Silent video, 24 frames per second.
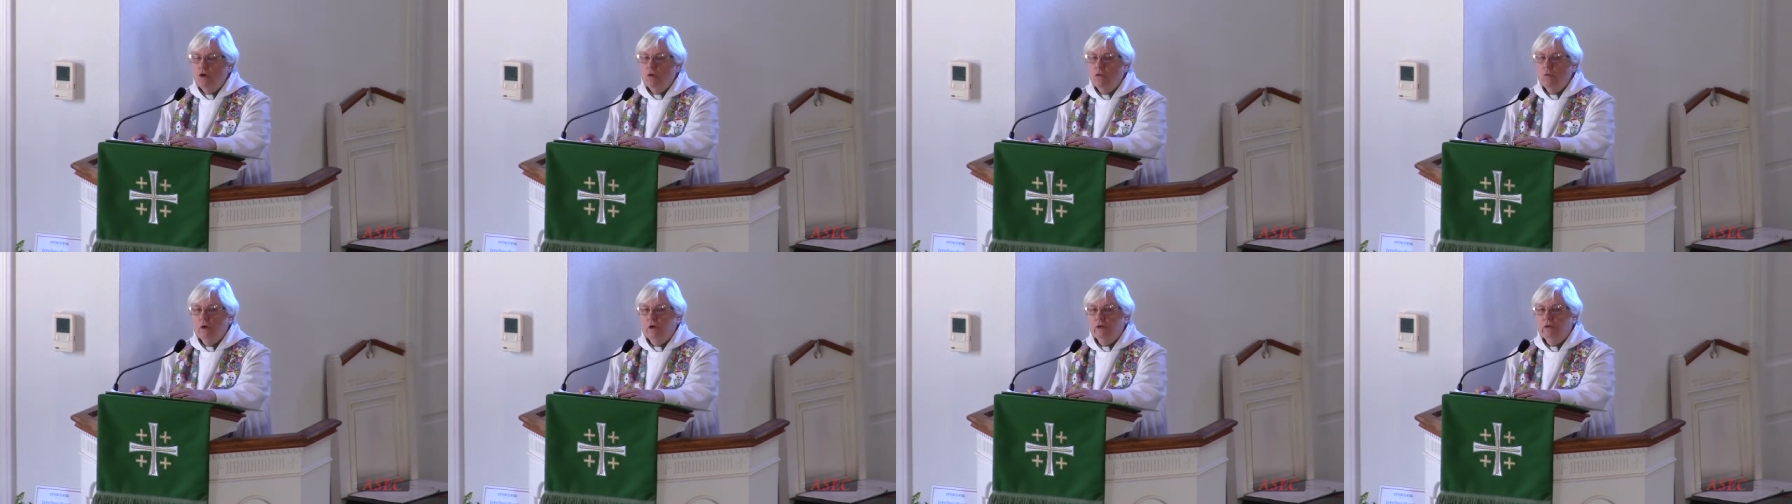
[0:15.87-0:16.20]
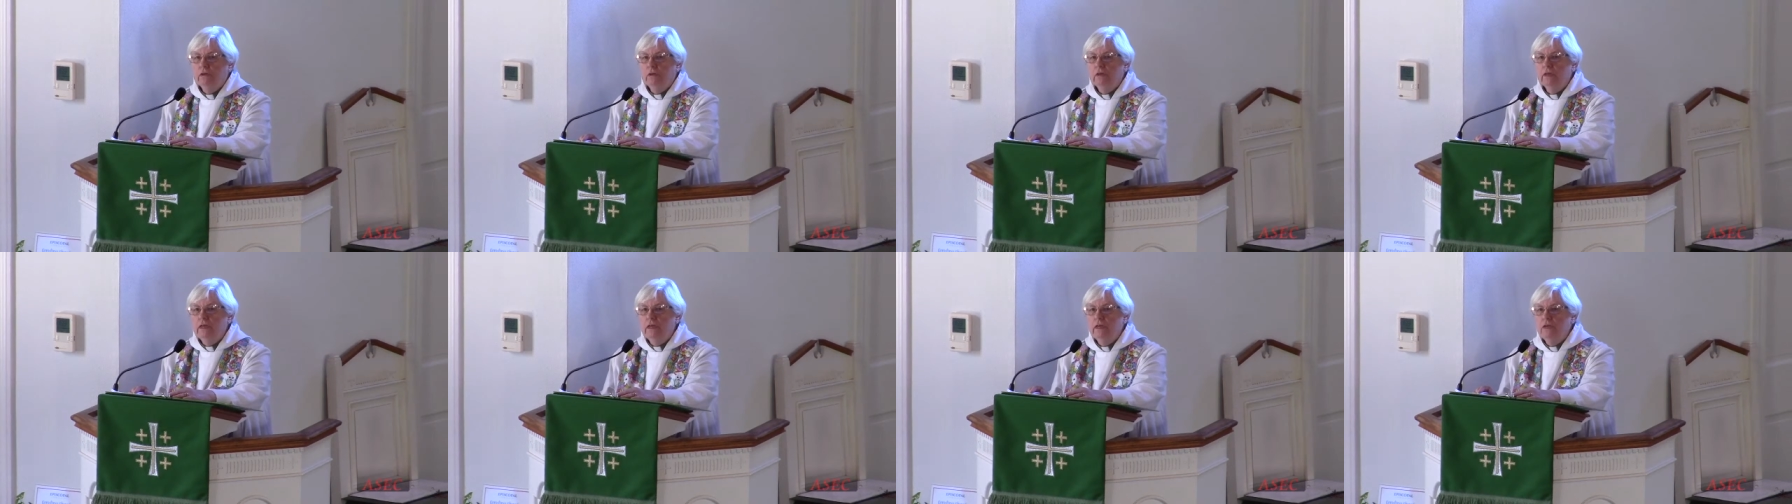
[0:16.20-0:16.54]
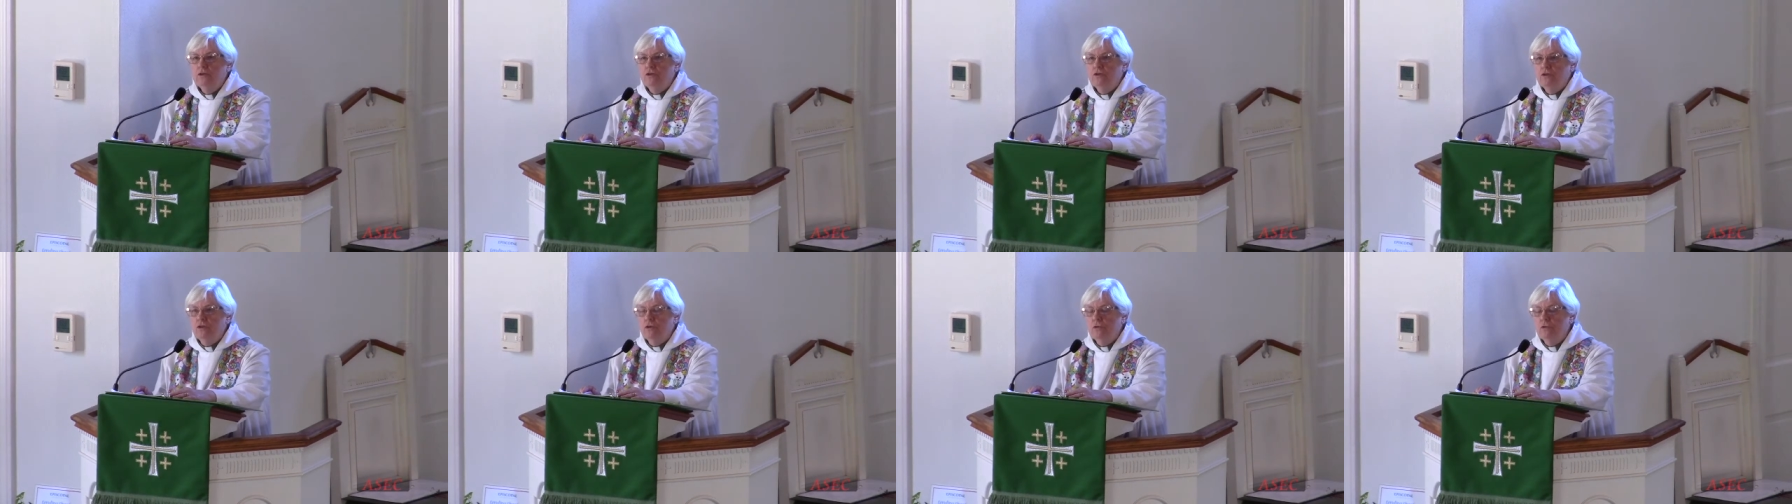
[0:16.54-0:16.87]
one
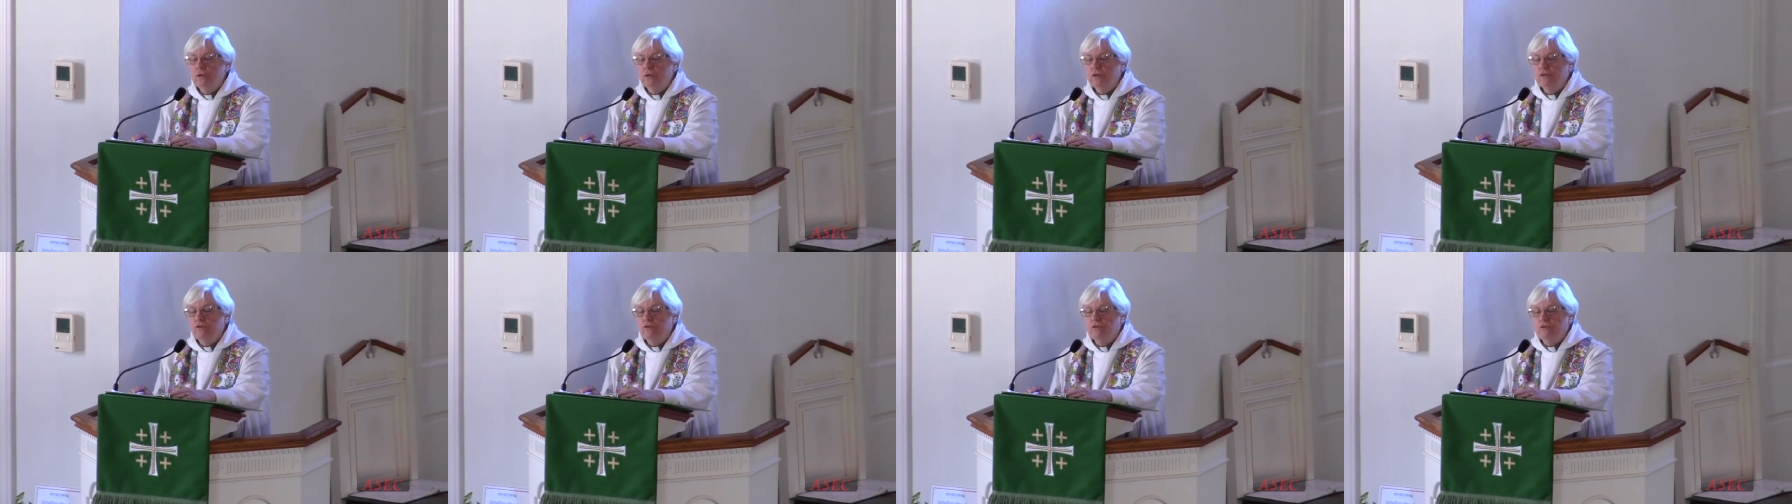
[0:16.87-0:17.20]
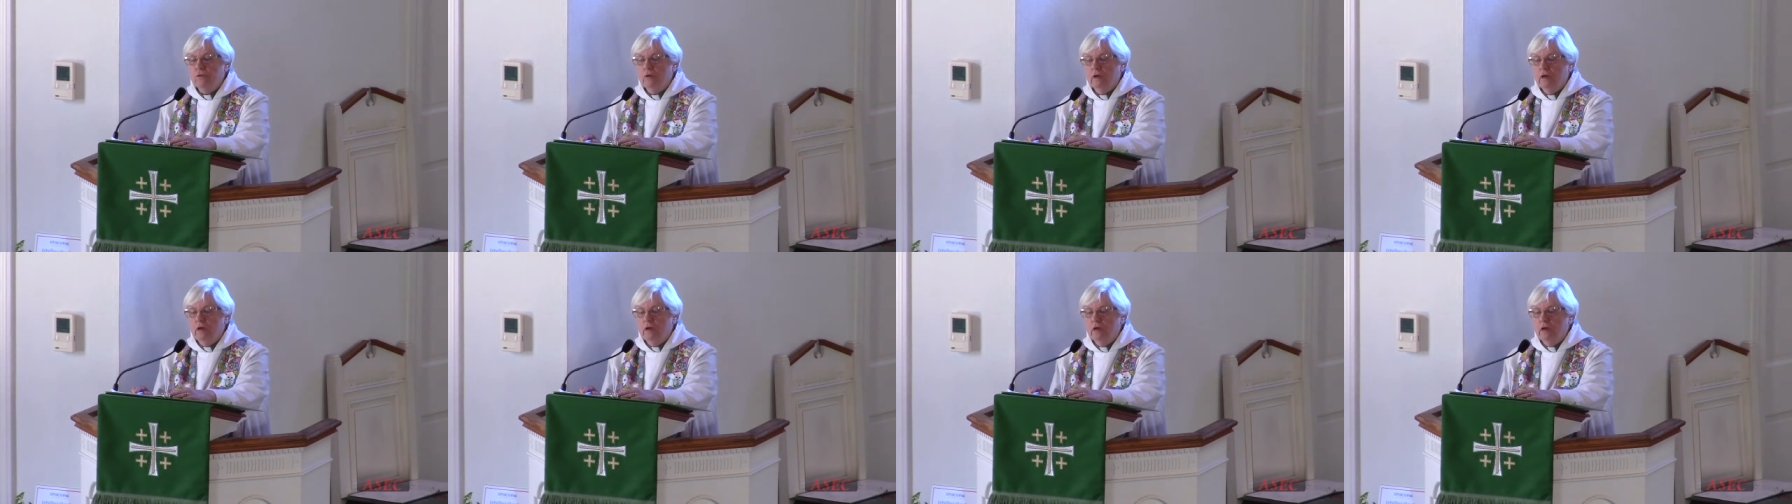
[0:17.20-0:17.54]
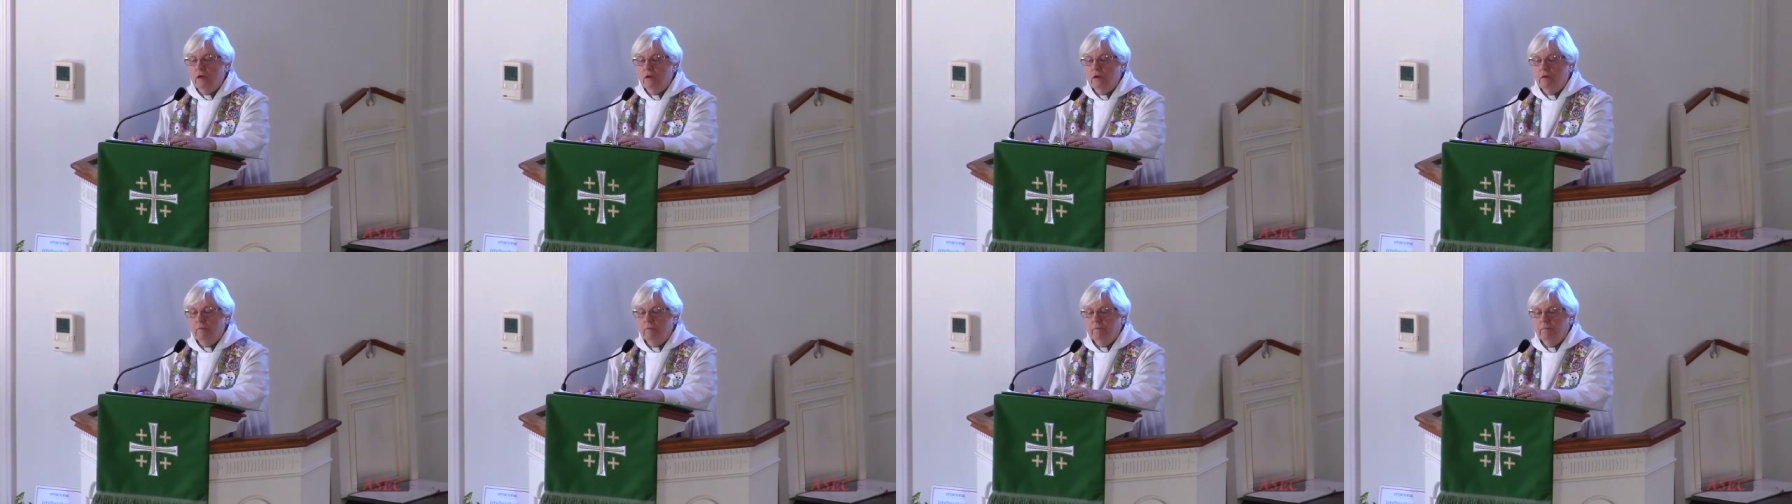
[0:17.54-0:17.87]
leads you astray.